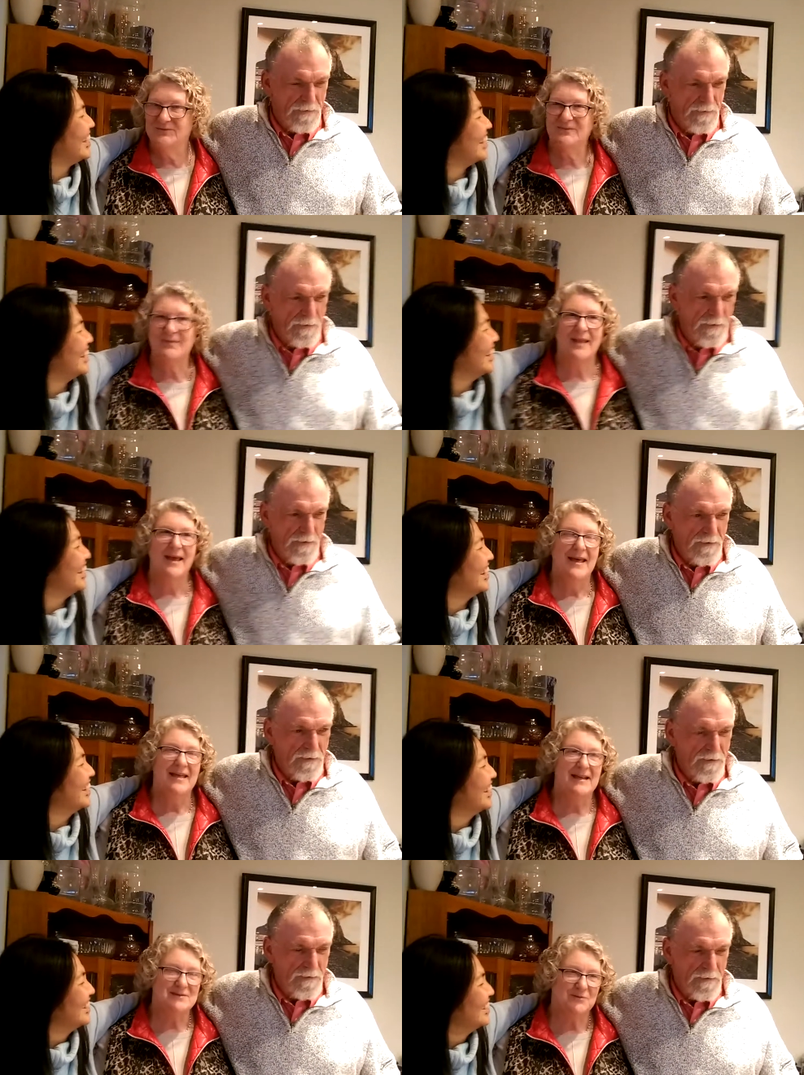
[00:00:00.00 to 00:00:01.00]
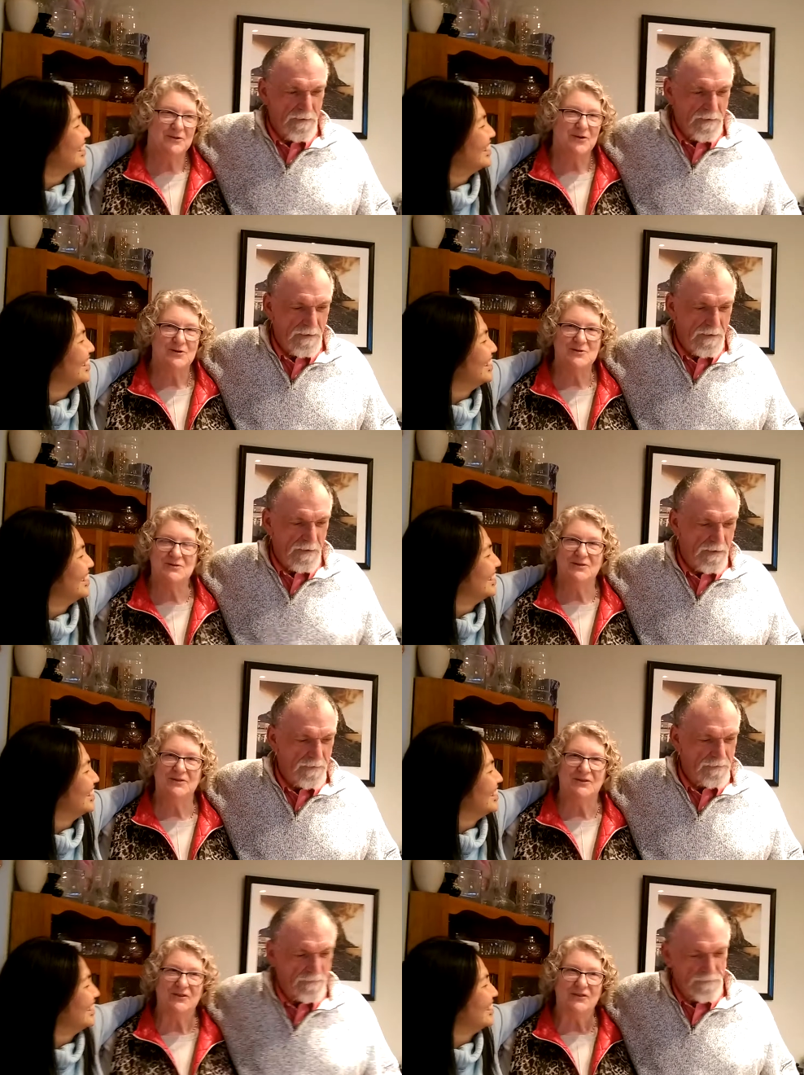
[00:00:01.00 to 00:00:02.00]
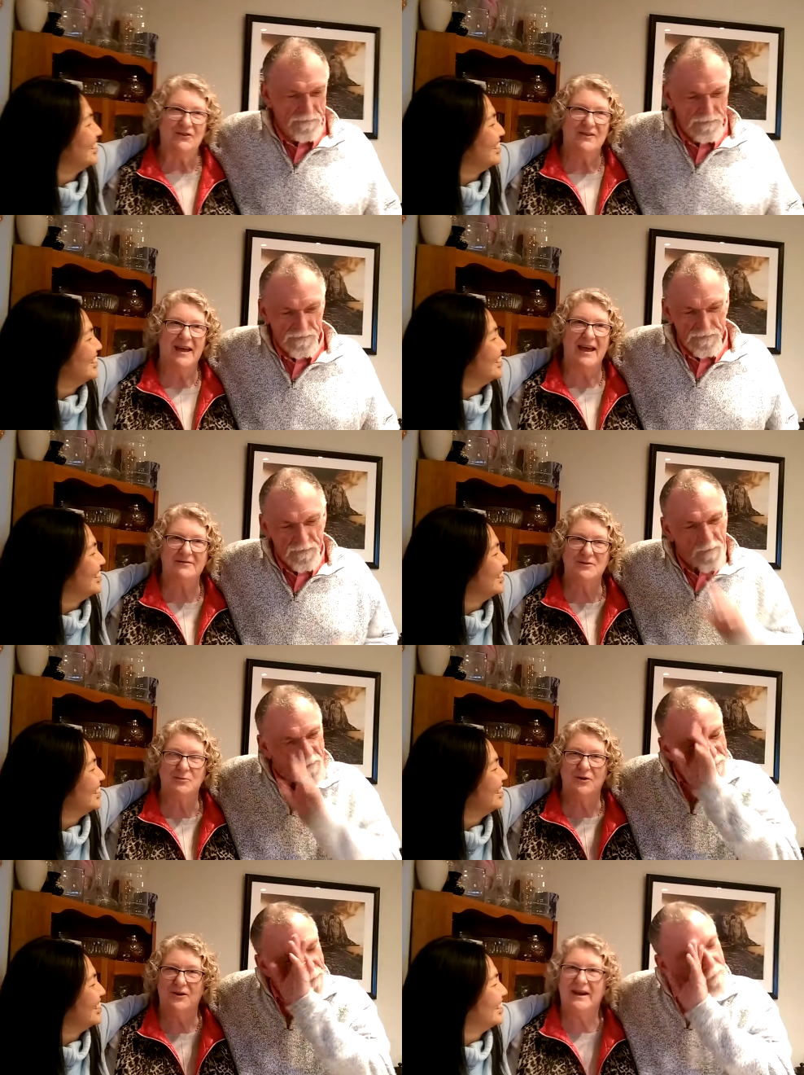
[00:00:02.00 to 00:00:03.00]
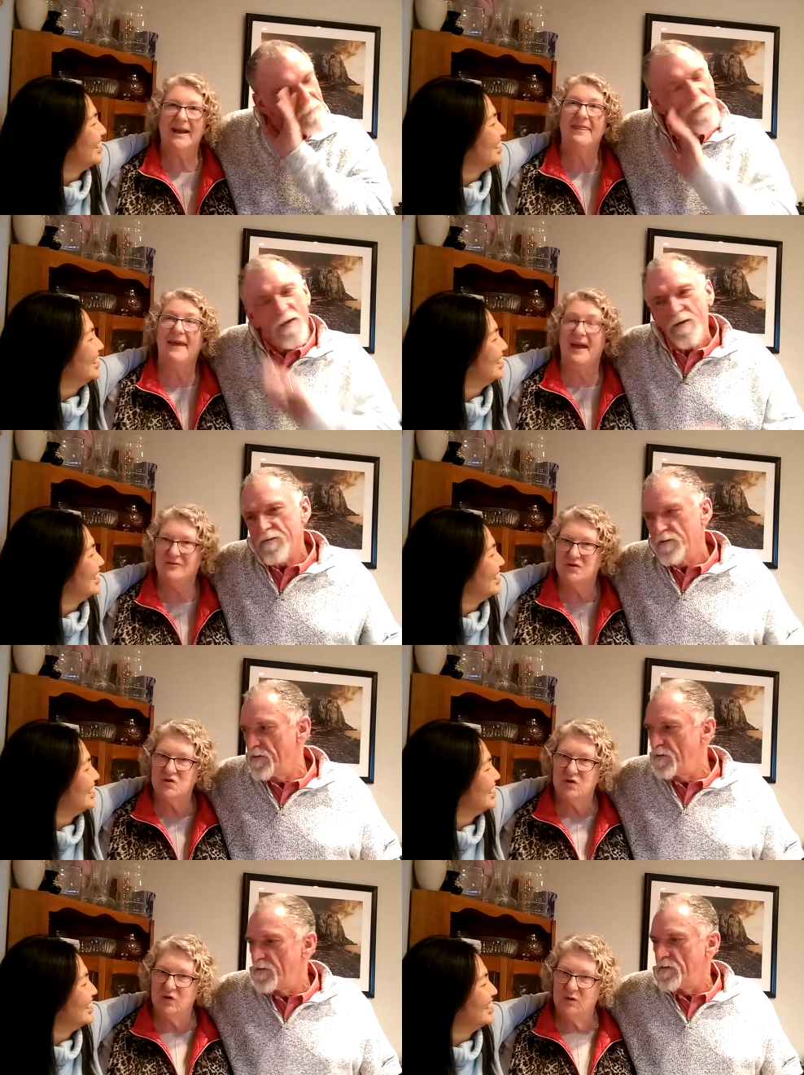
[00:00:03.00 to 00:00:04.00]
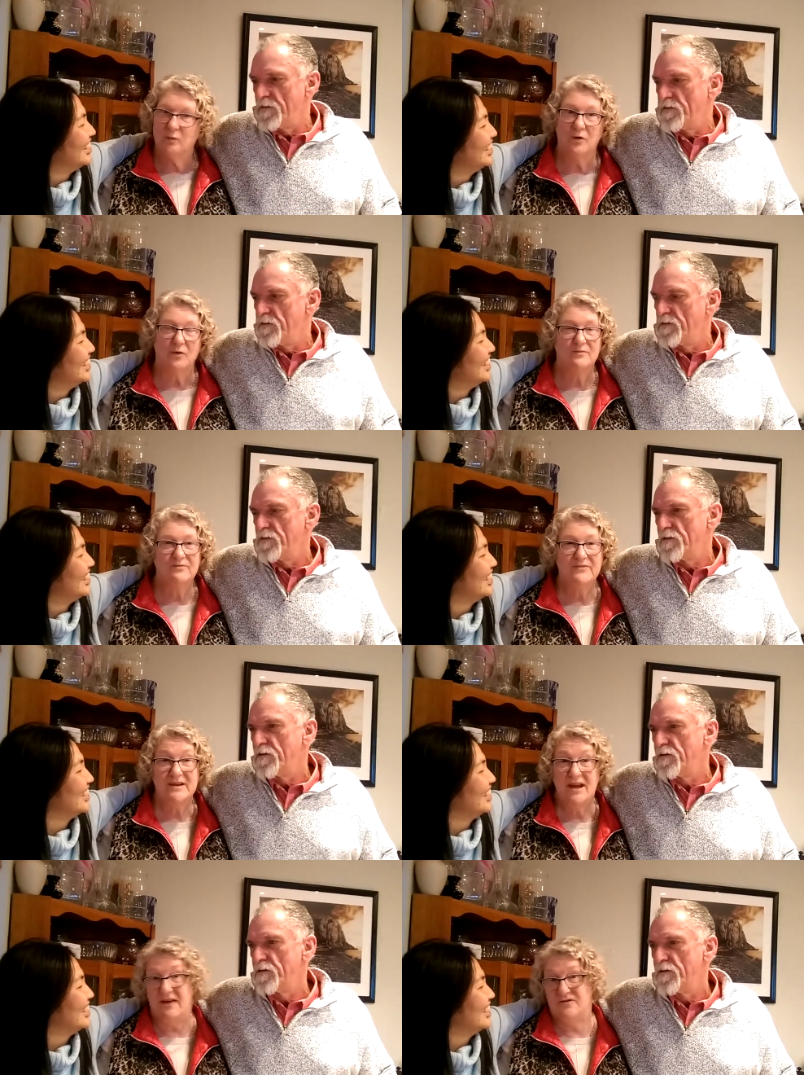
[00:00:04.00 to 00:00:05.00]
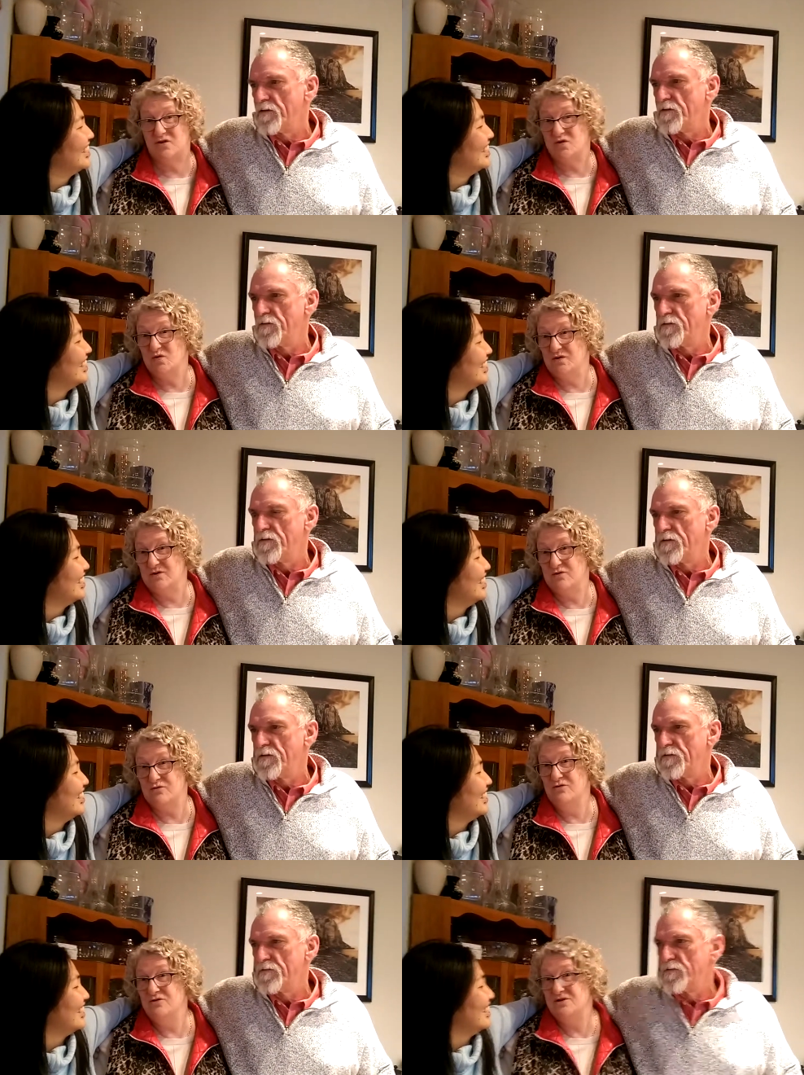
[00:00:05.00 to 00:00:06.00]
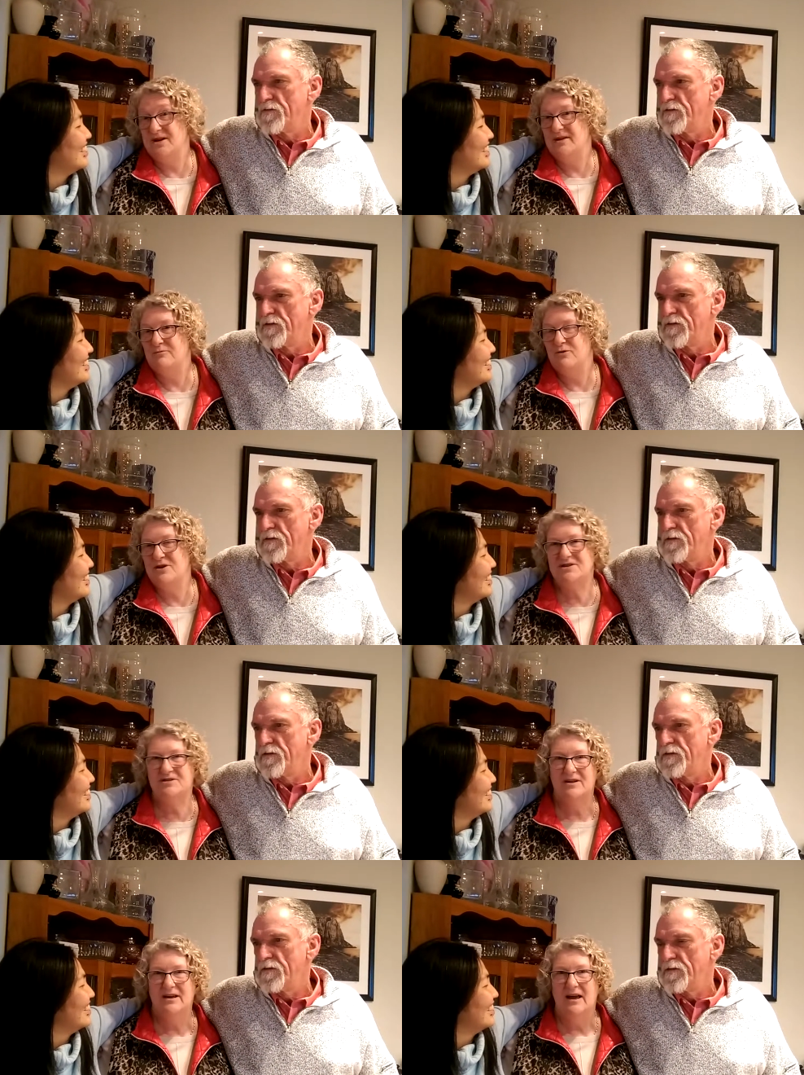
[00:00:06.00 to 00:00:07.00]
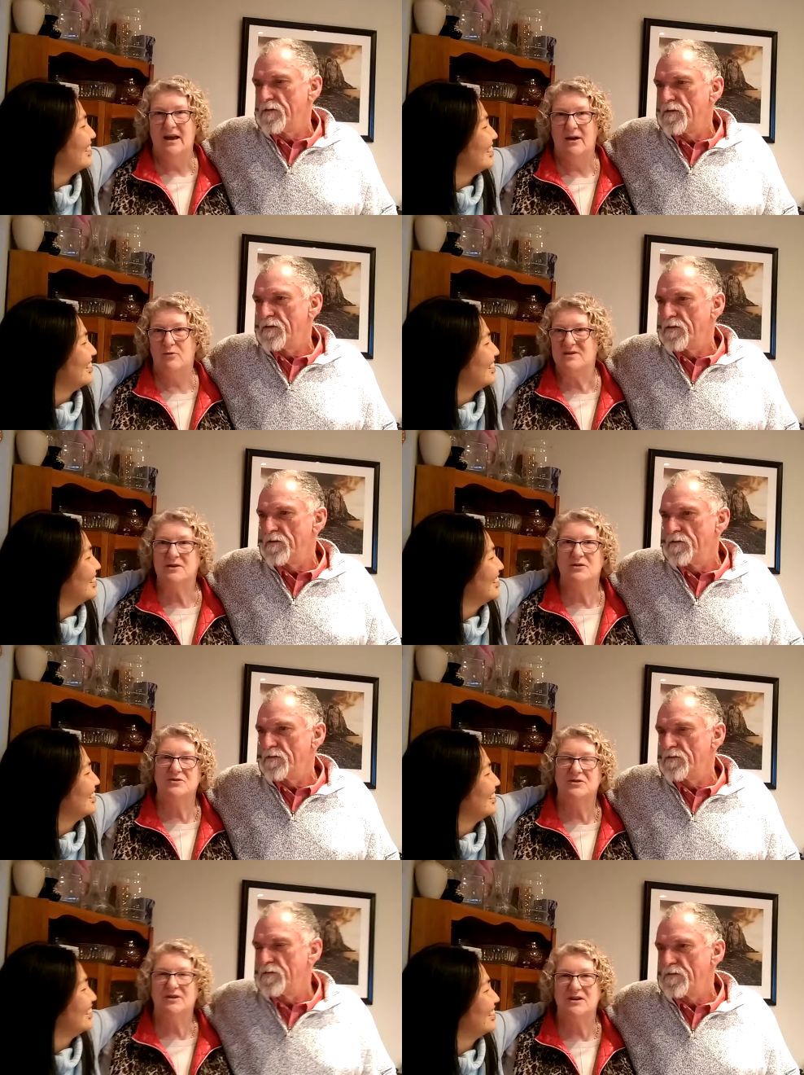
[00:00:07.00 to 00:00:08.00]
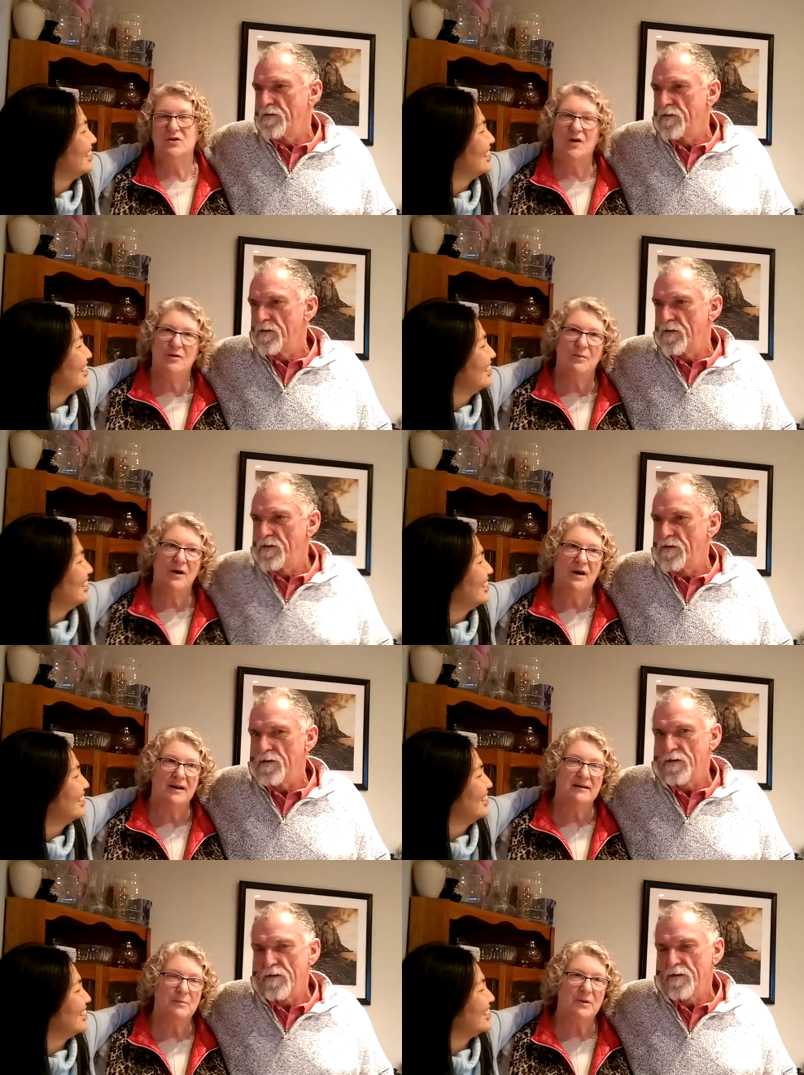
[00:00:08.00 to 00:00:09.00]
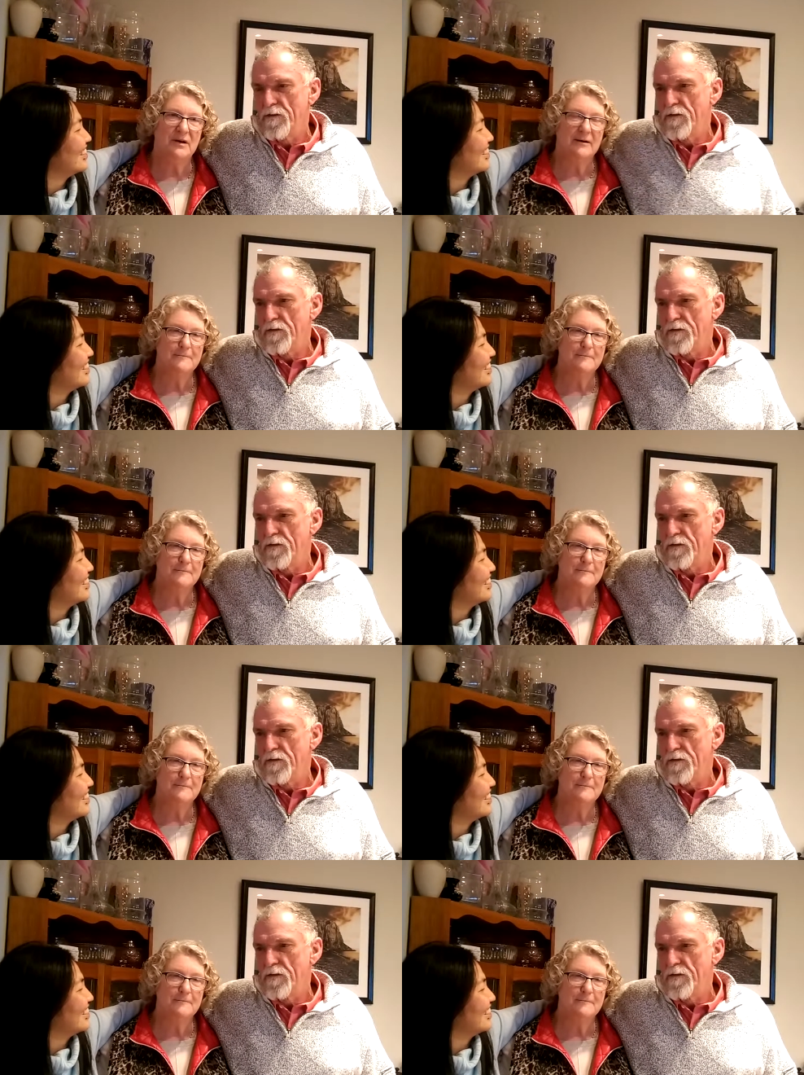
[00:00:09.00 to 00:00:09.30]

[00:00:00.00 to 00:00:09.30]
Speaker 1: Yeah. That's what girls do. They have to work it out. They have to talk. Well, you have to talk it through till you reach a resolution in your own mind. But